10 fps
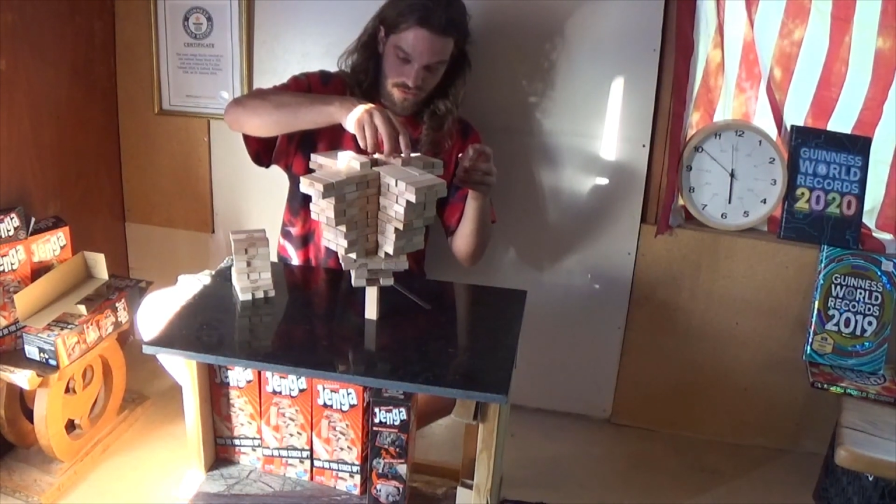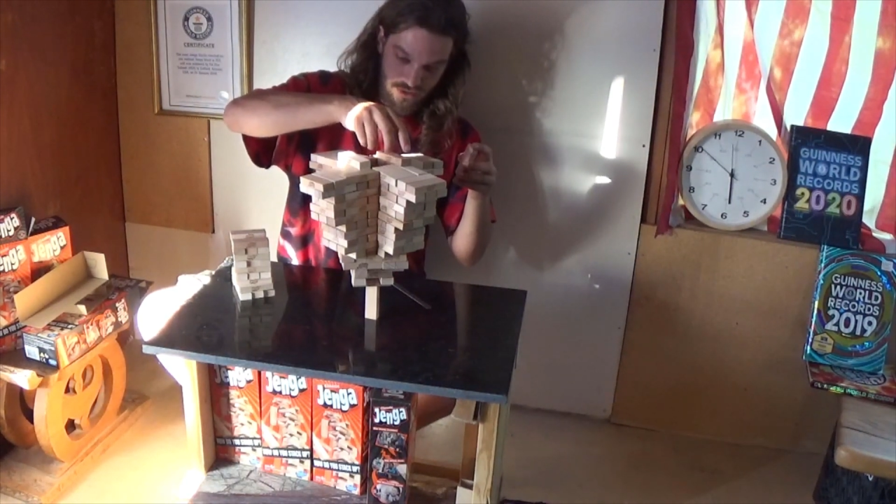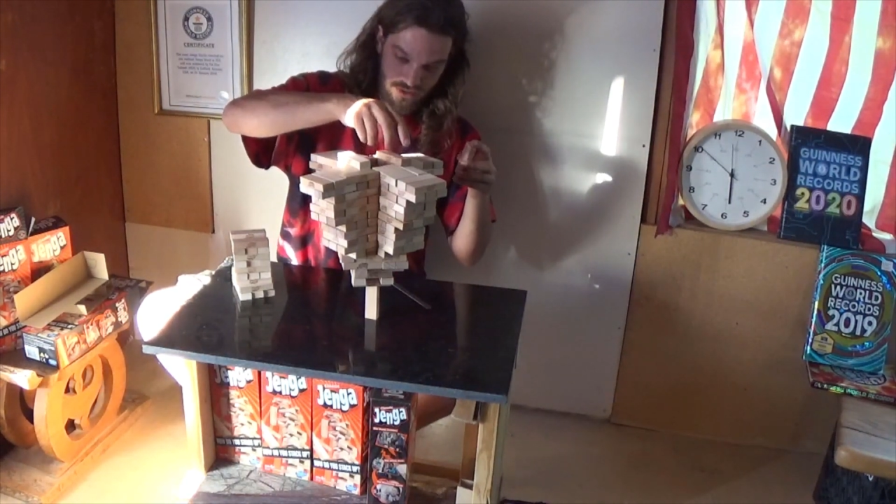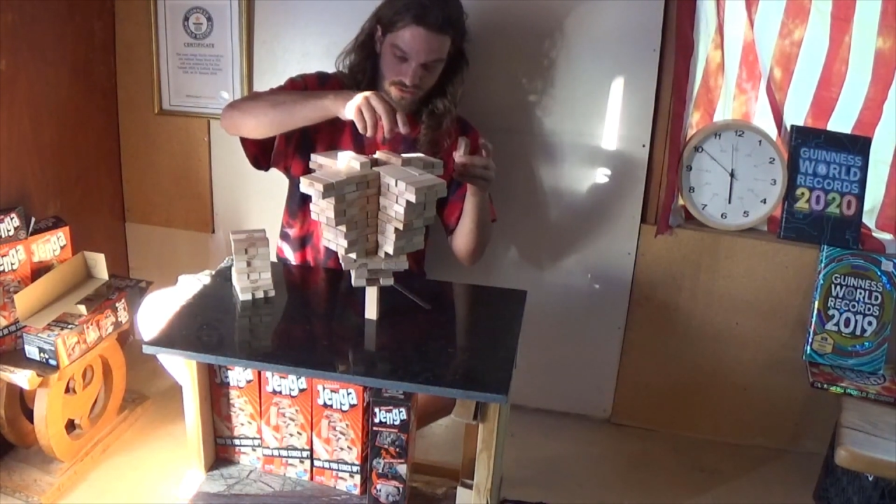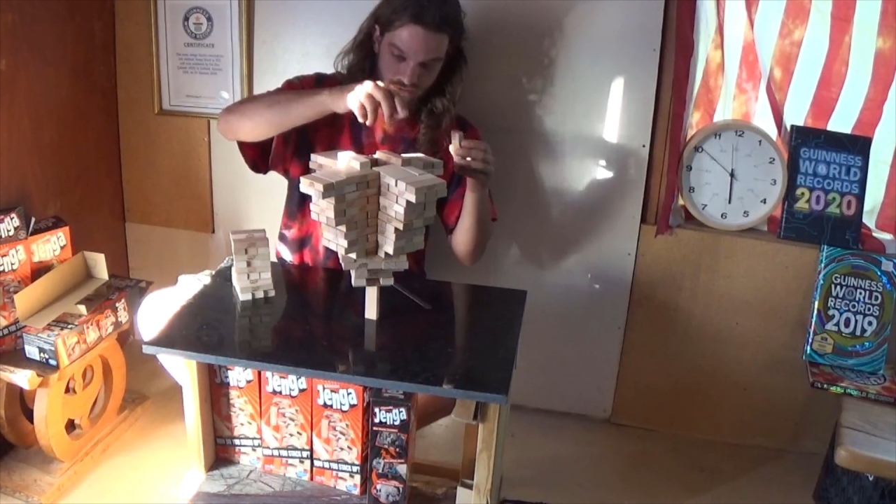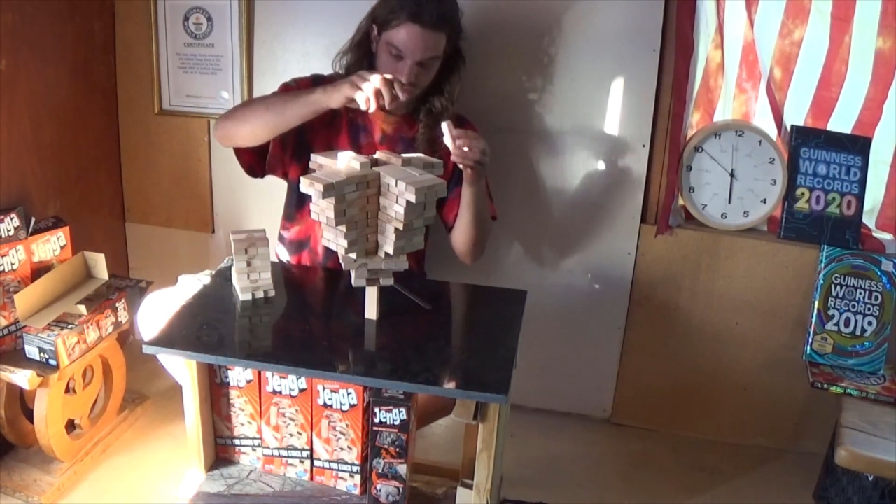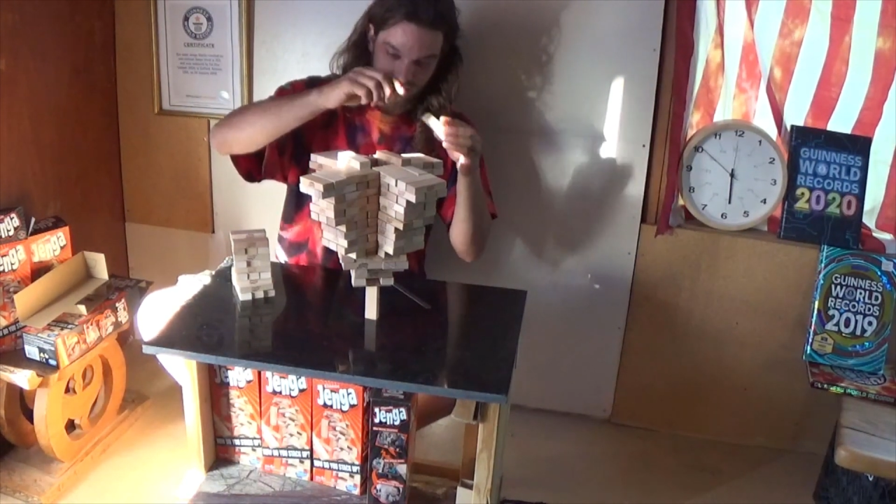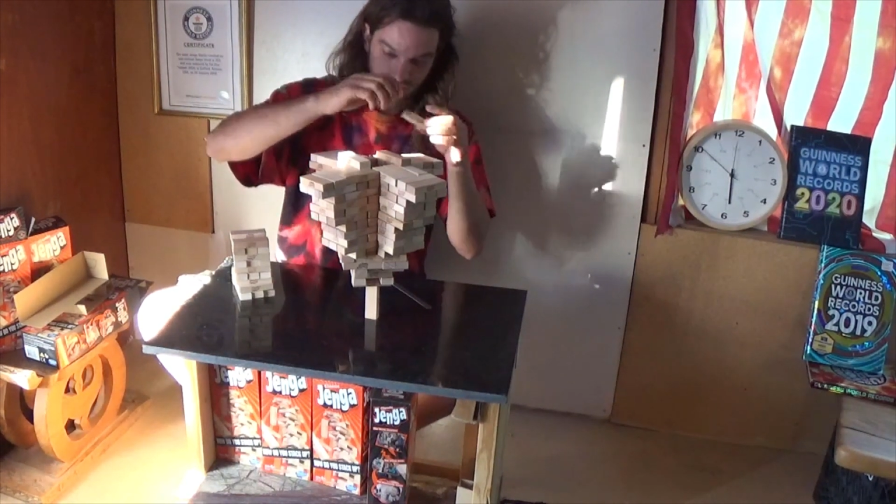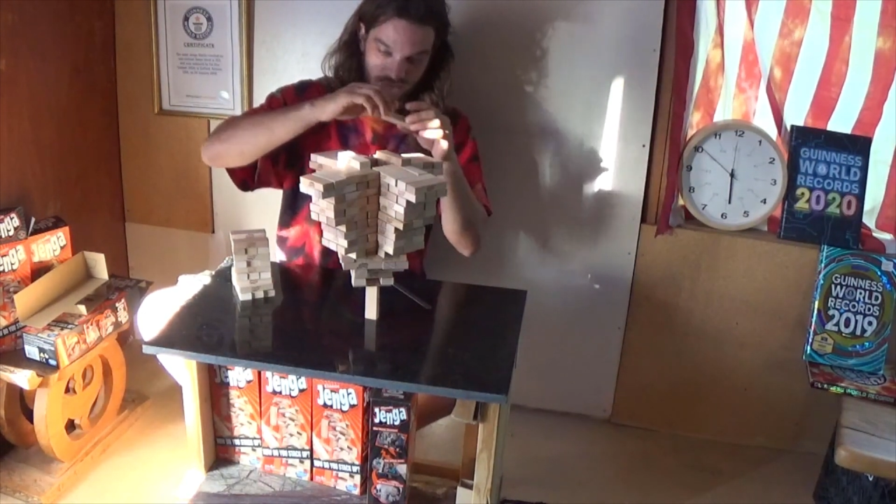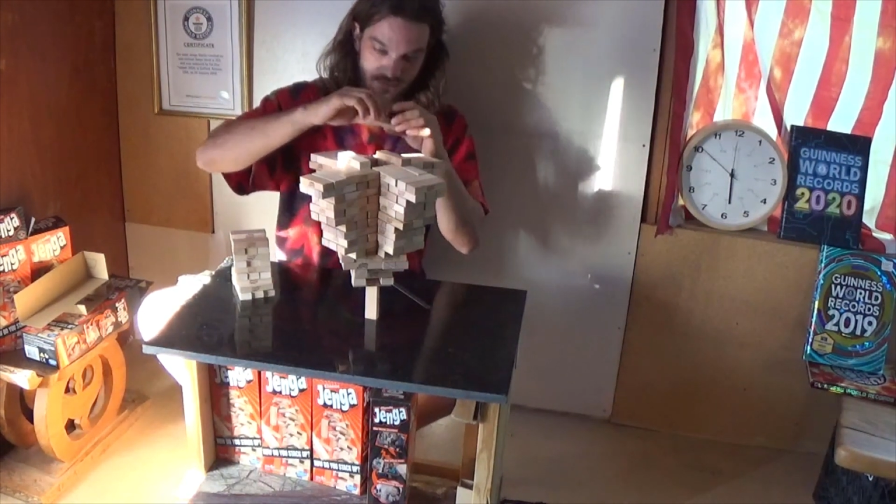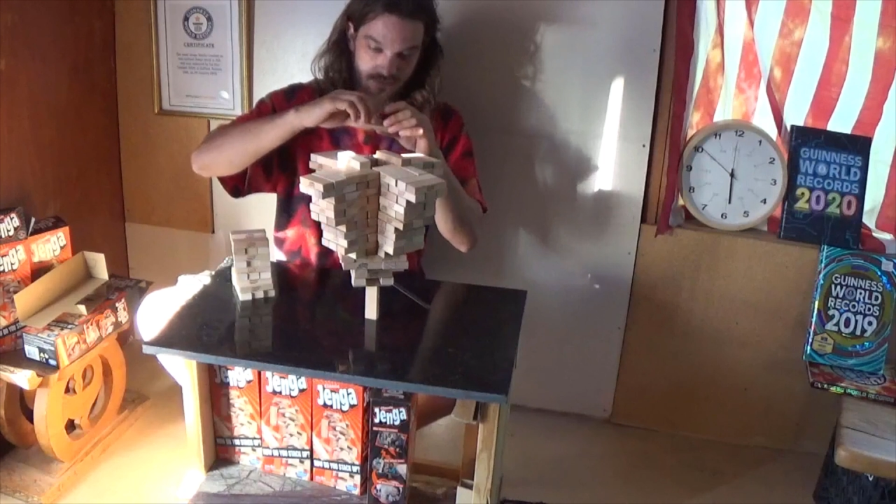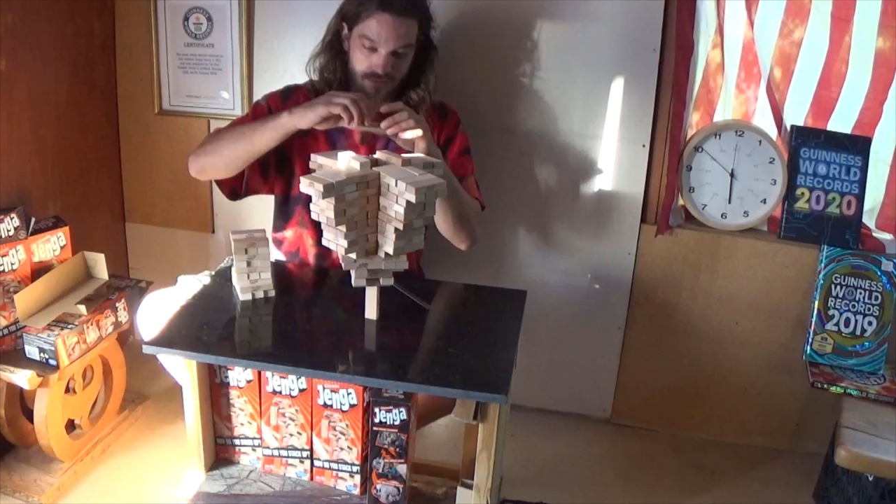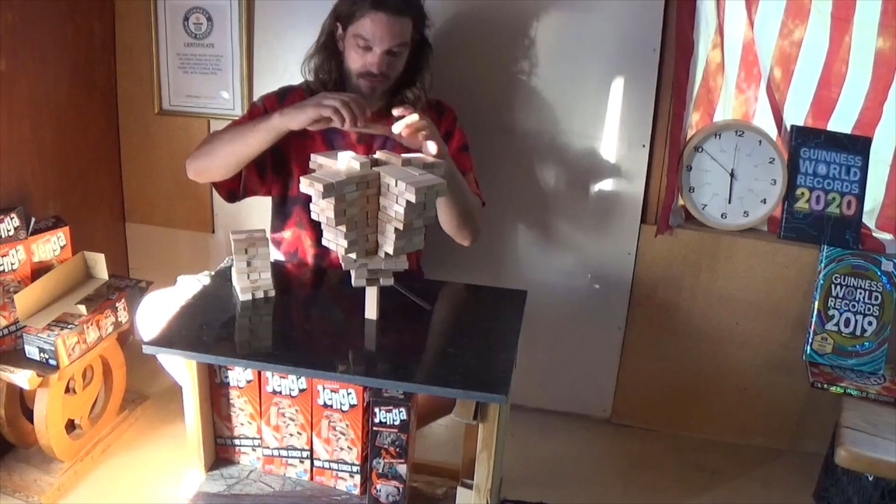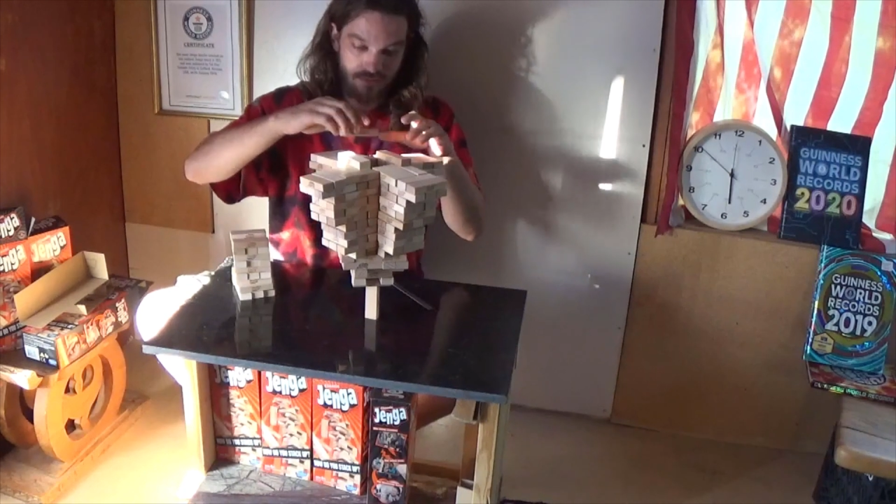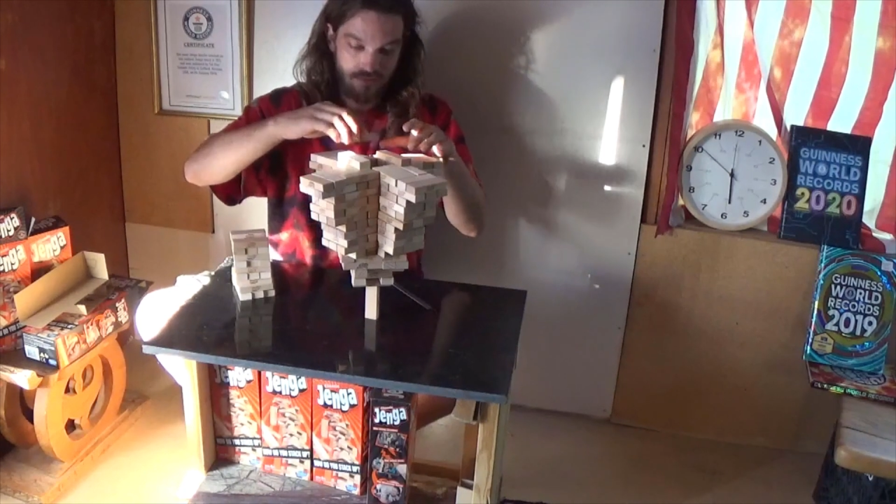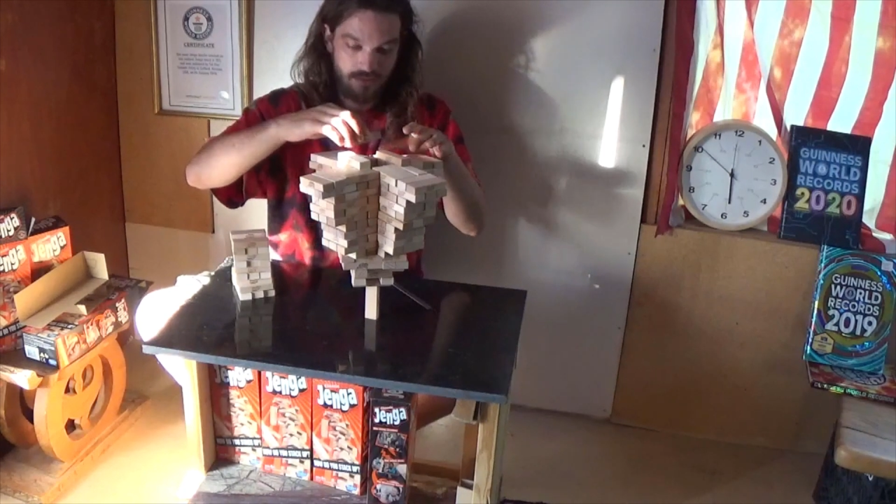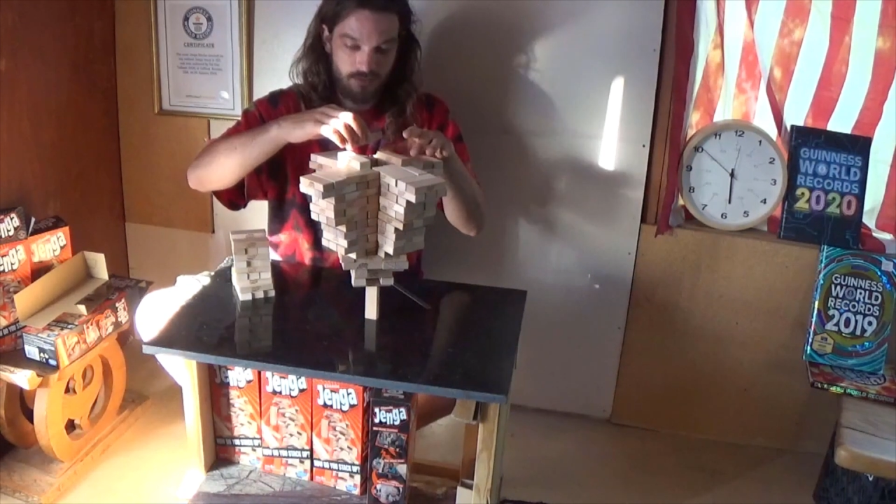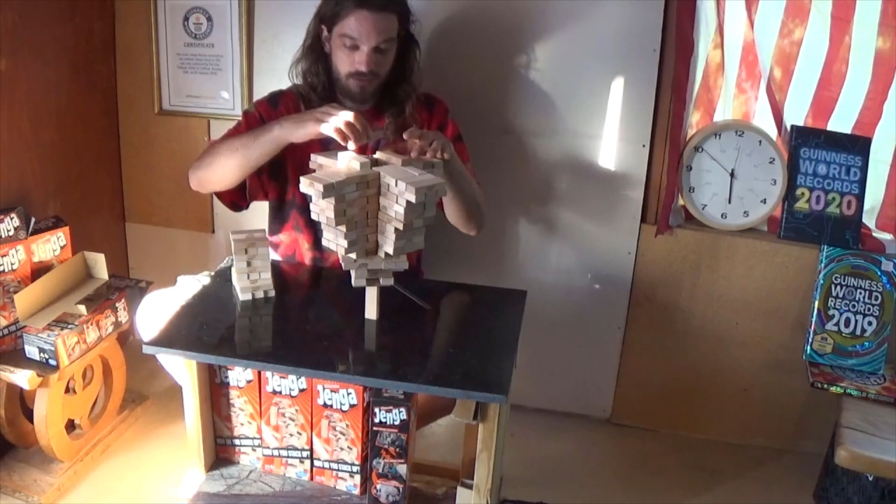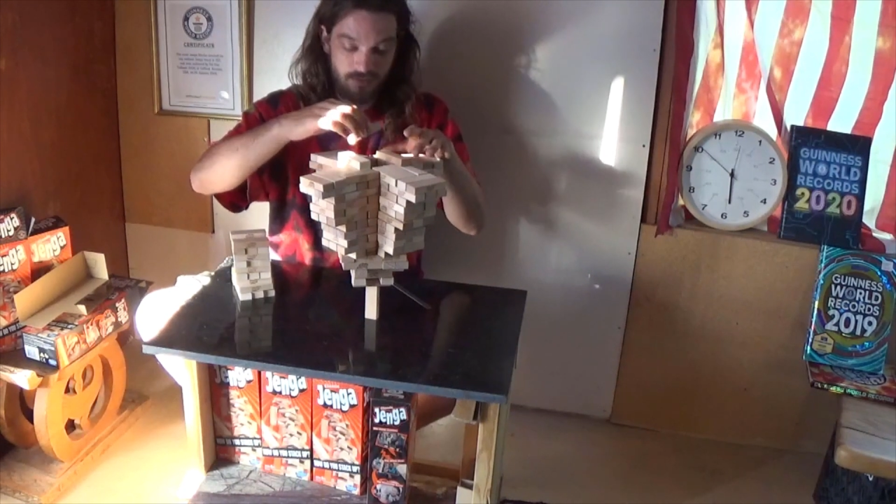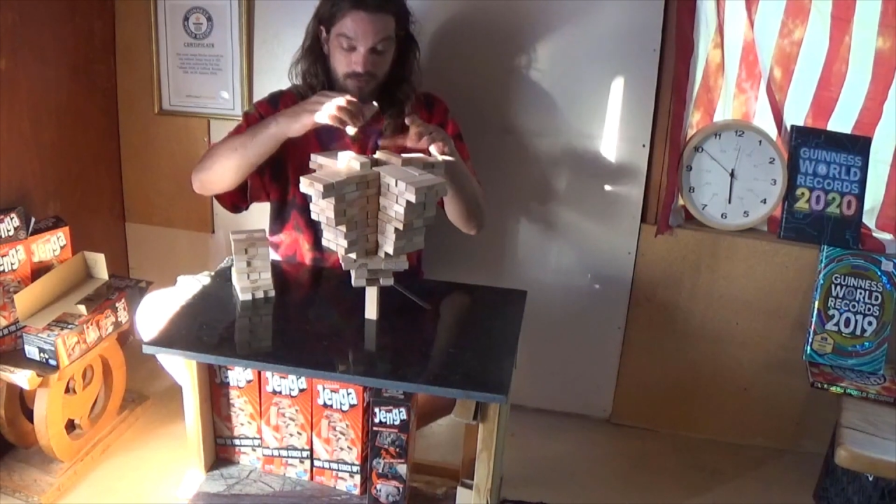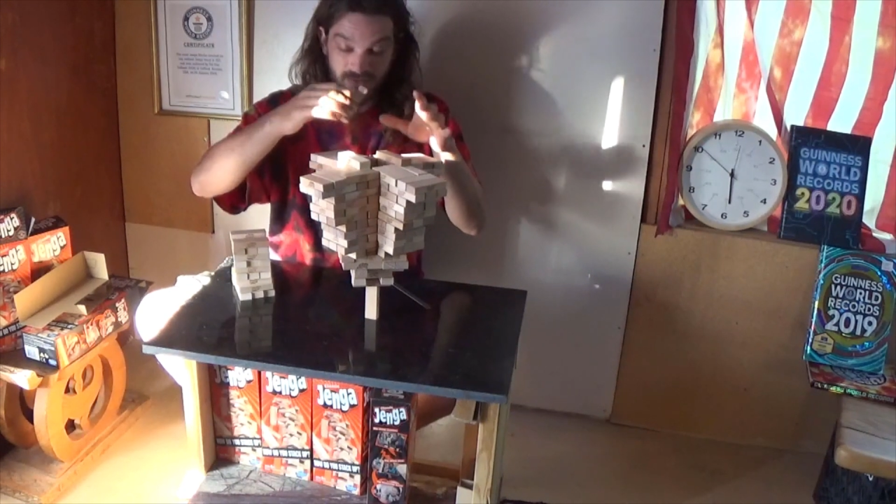and they don't,